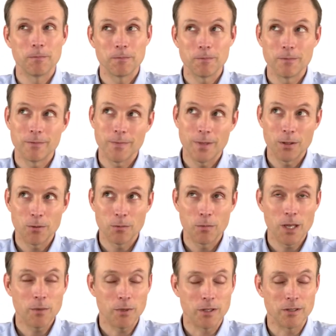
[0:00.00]

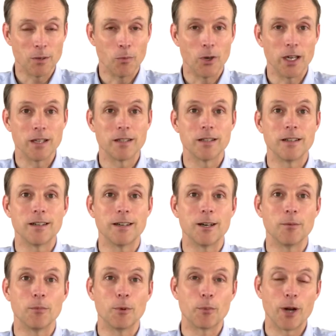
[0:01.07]
maybe somewhat,
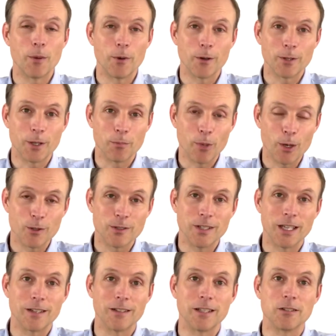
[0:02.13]
but primarily
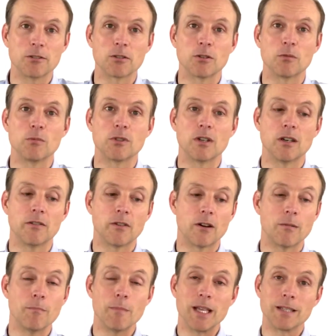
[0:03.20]
postnatally in terms of our
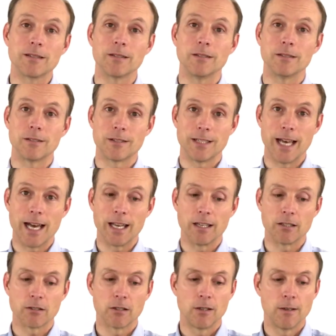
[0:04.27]
mental
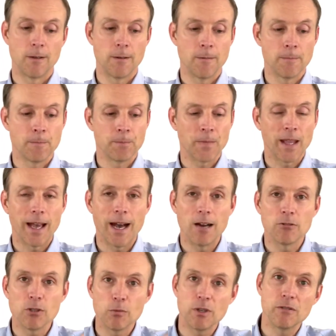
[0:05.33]
status. How
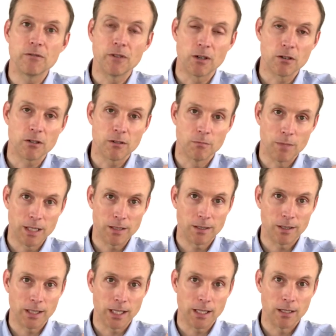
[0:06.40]
do we function
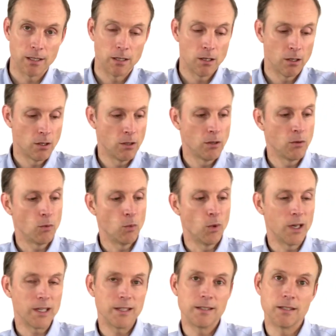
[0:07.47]
mentally?
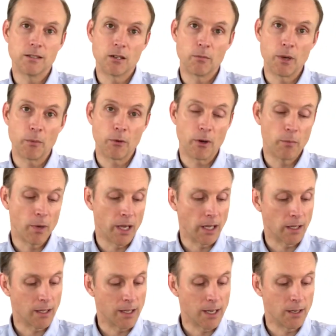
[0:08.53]
What is in our memory bank?
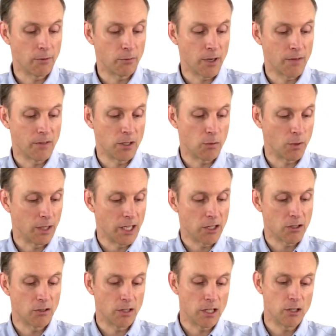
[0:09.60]
Again, if we have these
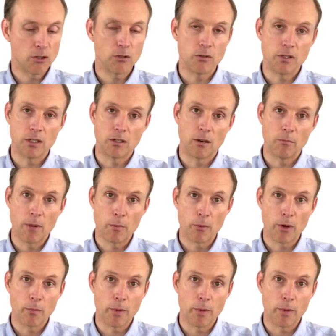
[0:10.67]
relational issues in our memory